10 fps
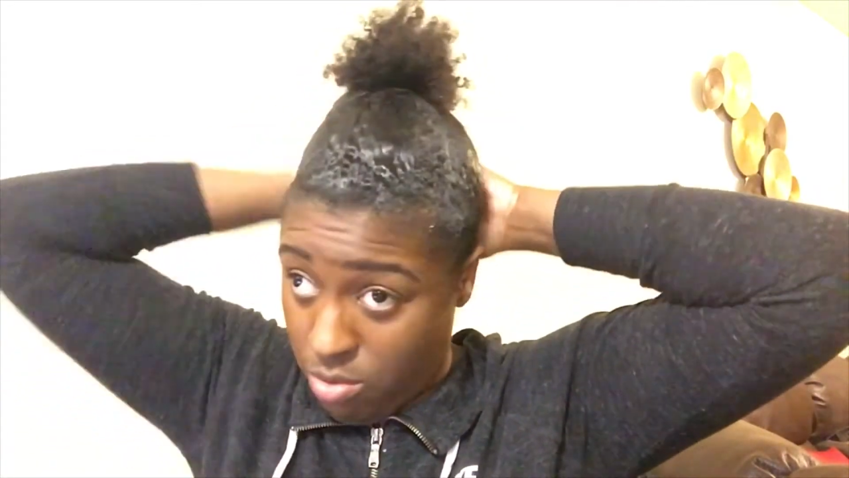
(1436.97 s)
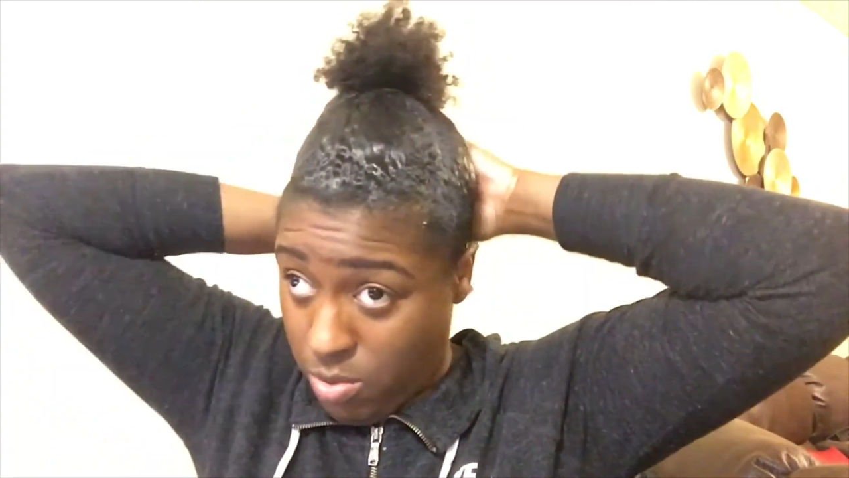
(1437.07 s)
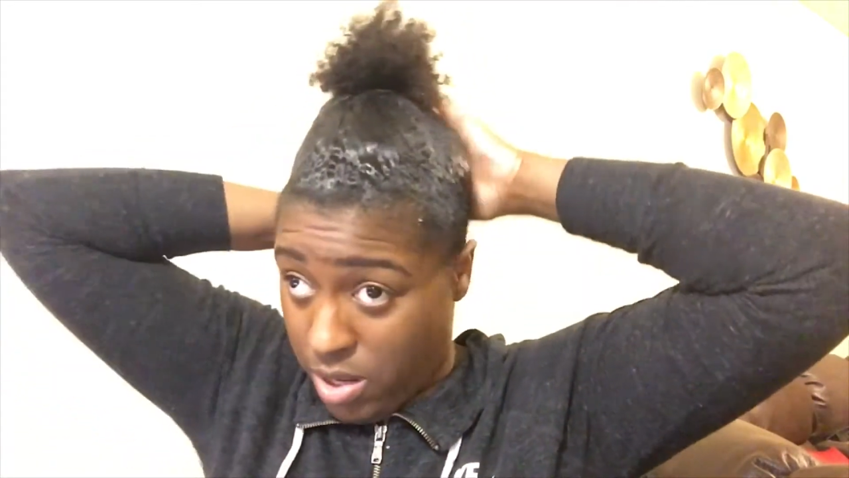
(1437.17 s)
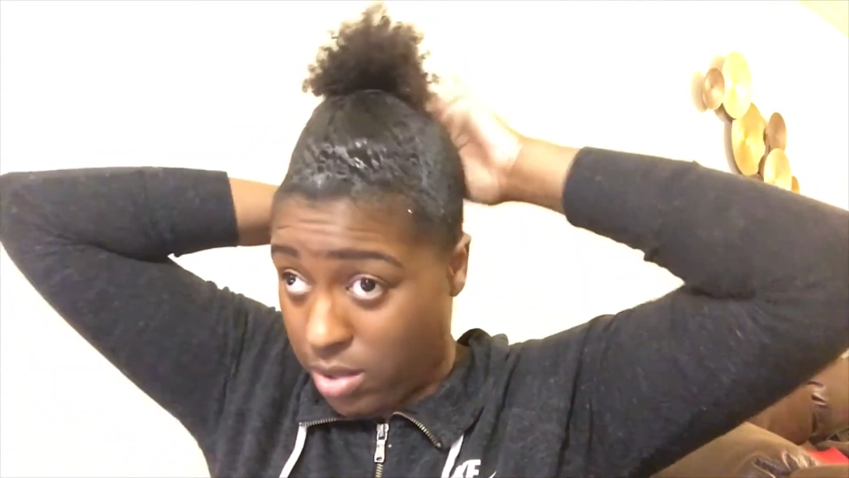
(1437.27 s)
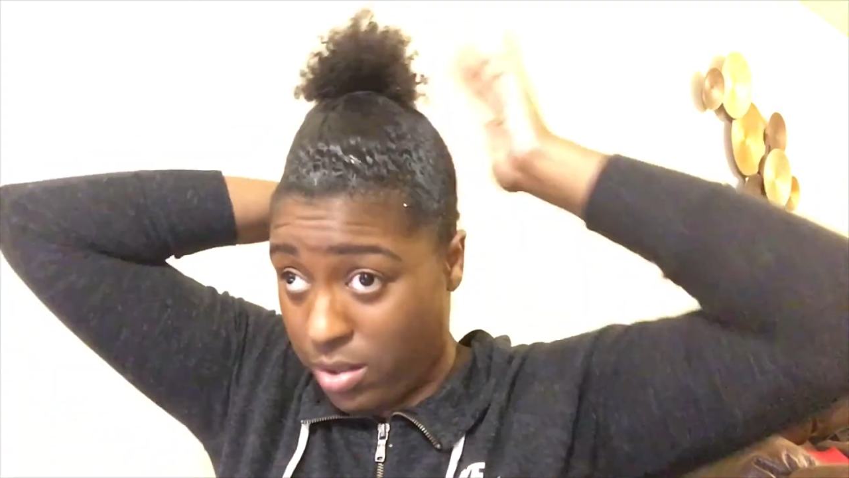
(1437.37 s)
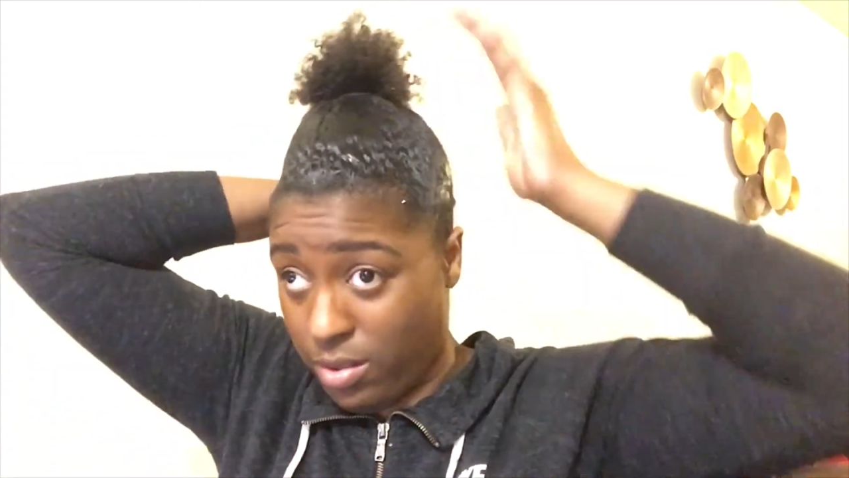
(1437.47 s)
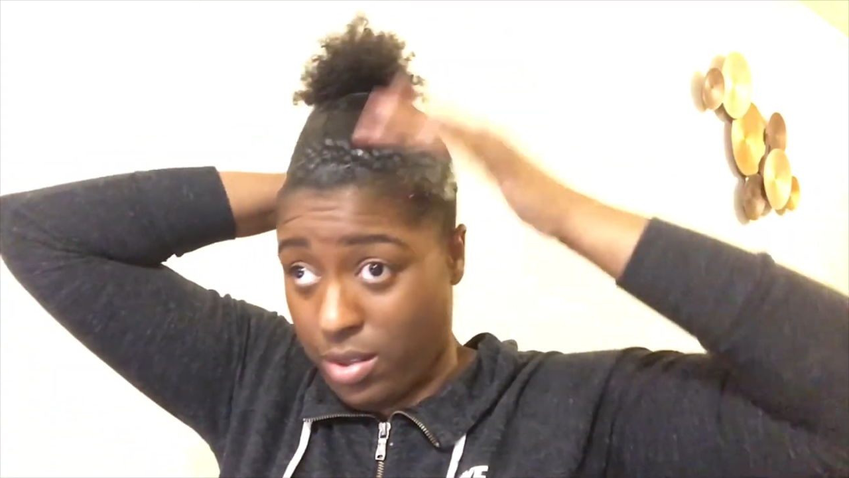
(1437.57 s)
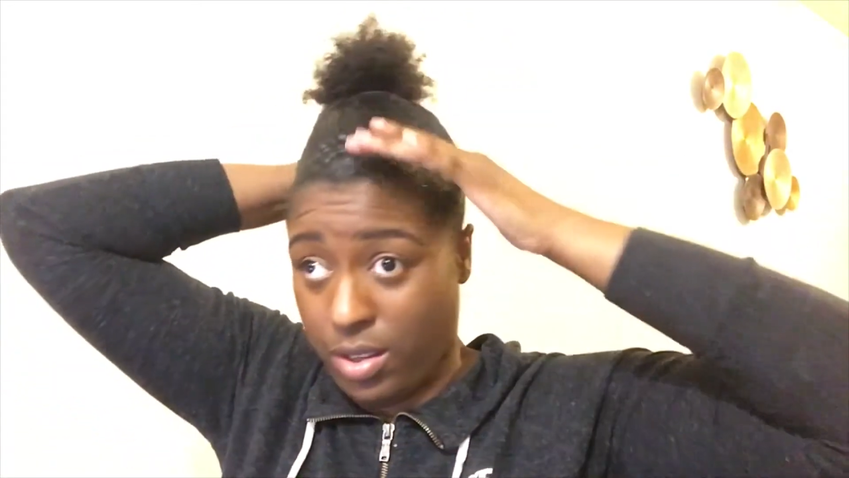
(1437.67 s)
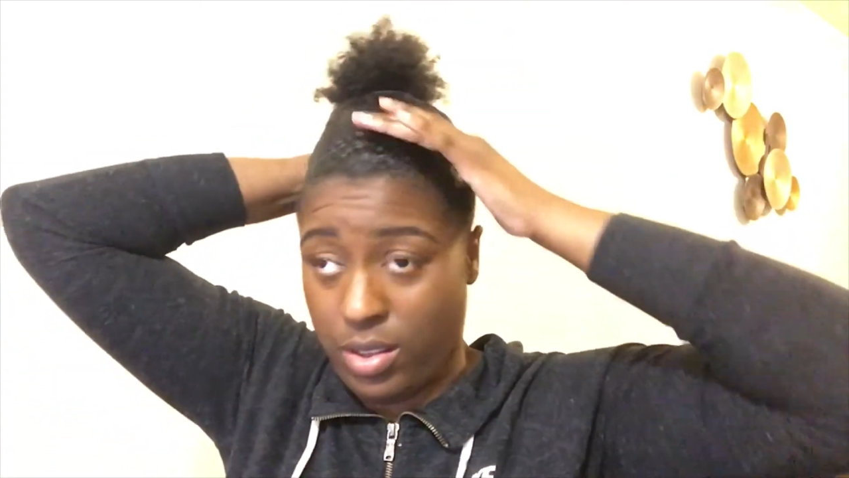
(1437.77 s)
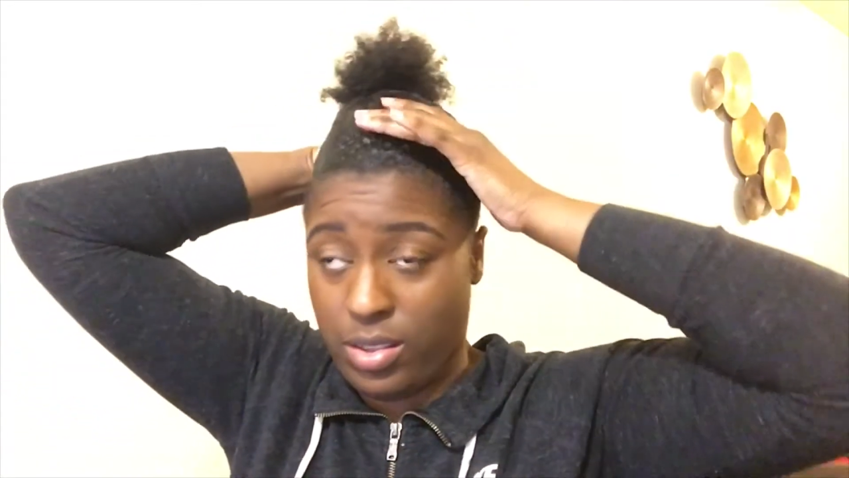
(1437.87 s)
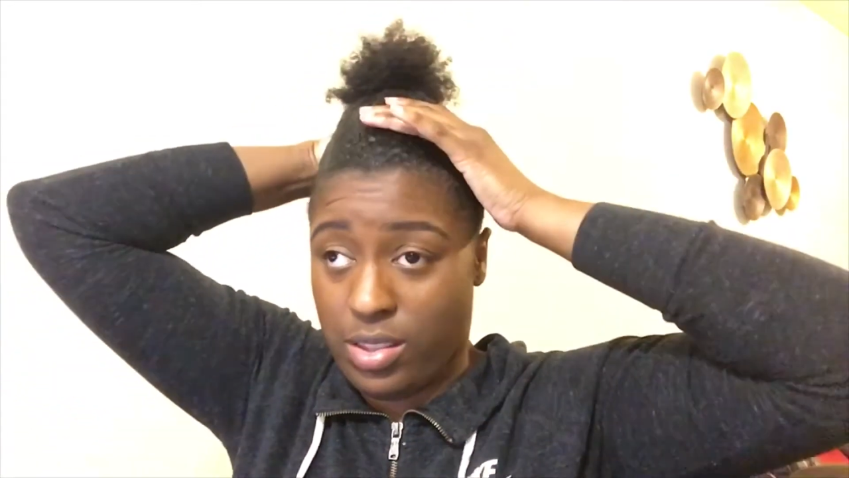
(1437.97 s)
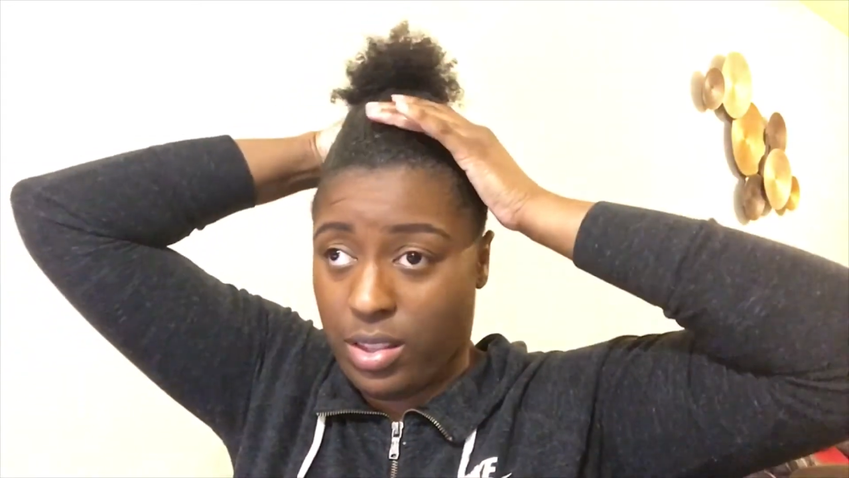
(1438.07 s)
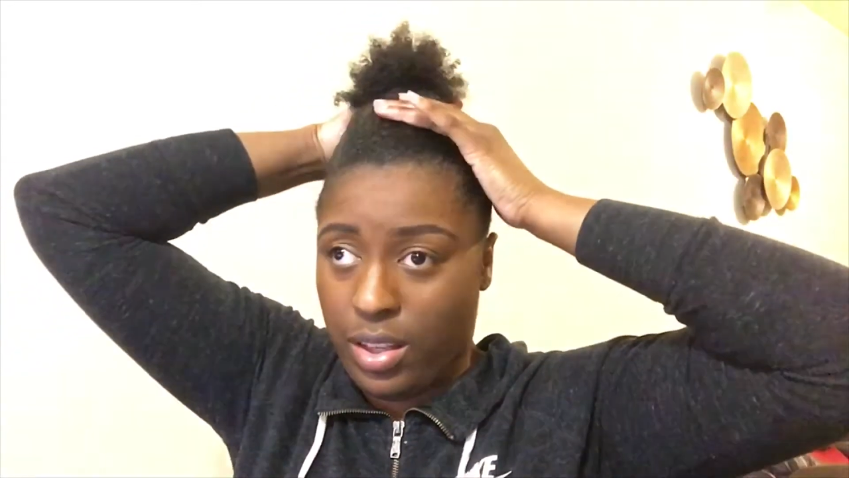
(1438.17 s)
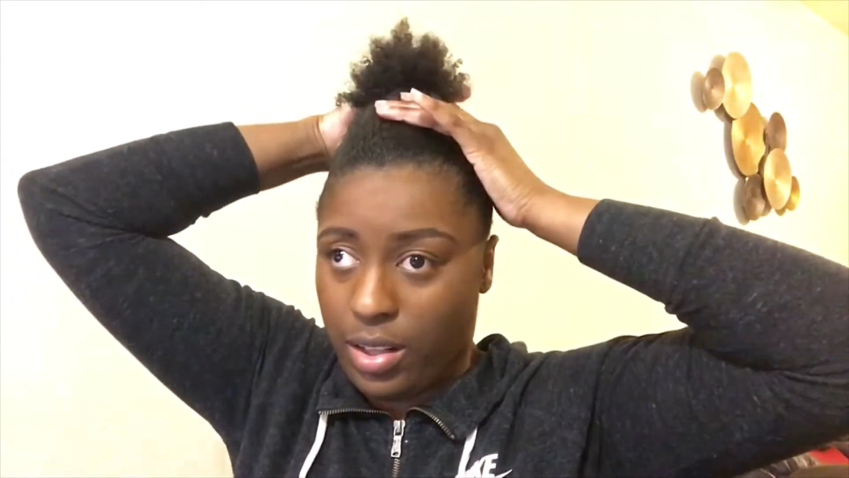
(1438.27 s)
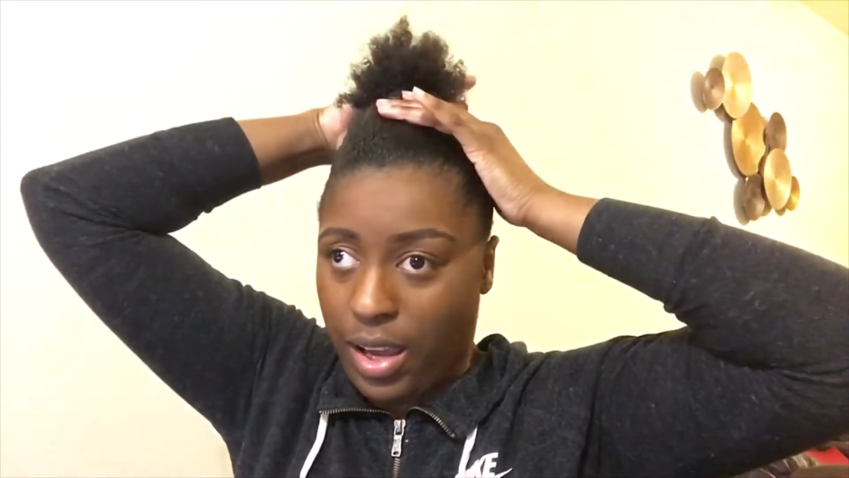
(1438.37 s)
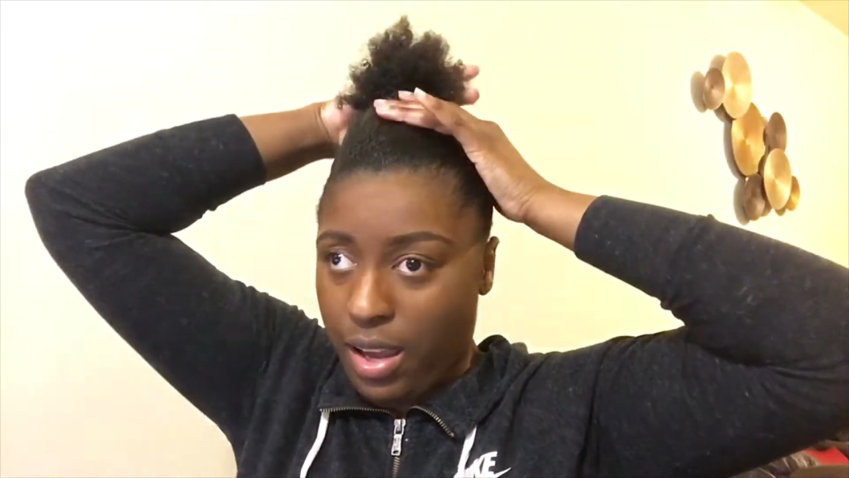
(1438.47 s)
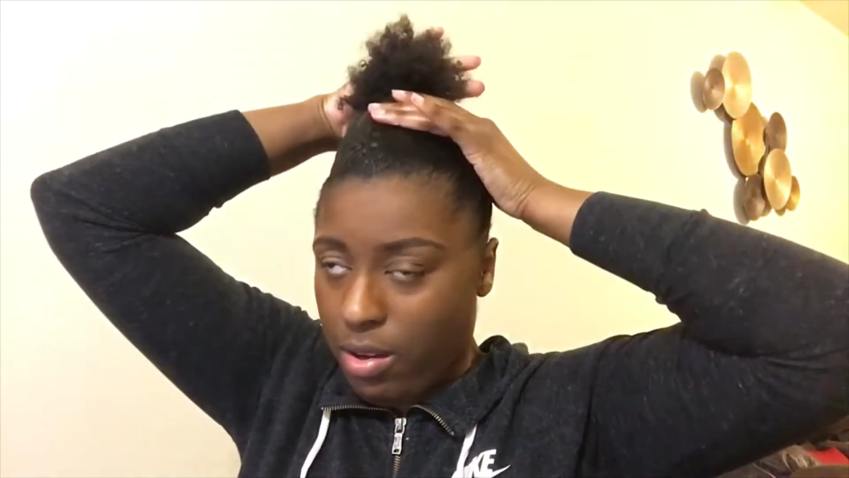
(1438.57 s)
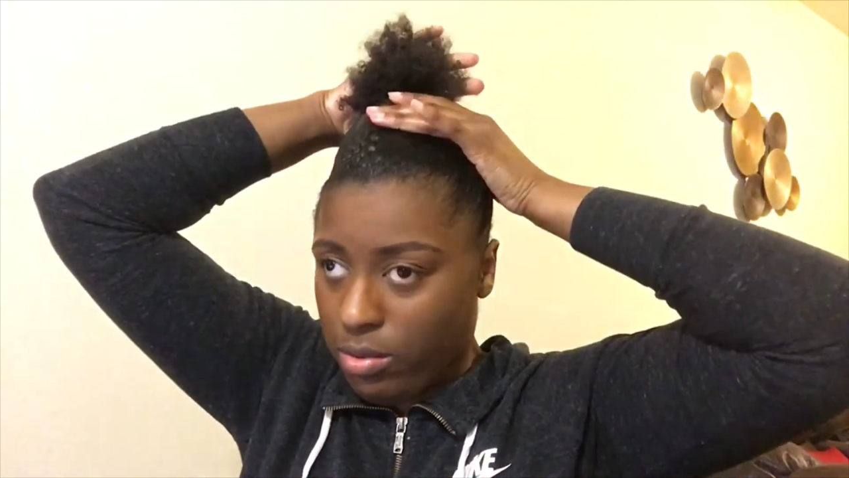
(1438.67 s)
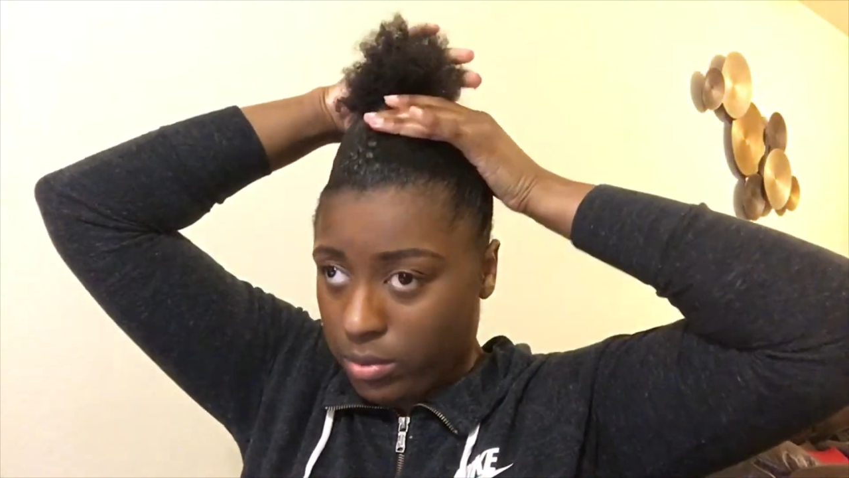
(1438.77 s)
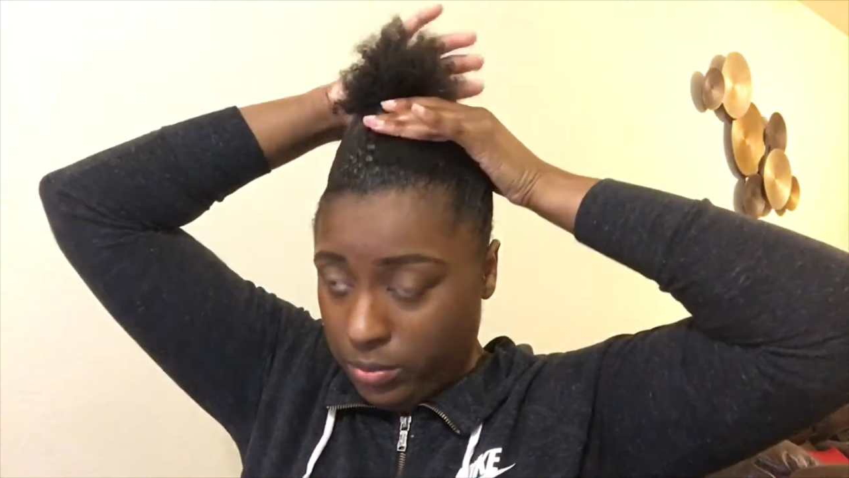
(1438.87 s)
Do what? Slick down?
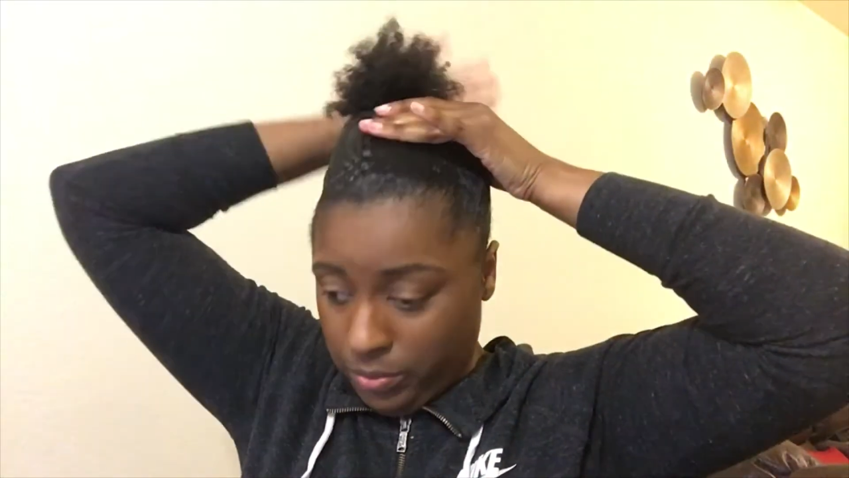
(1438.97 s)
Yeah.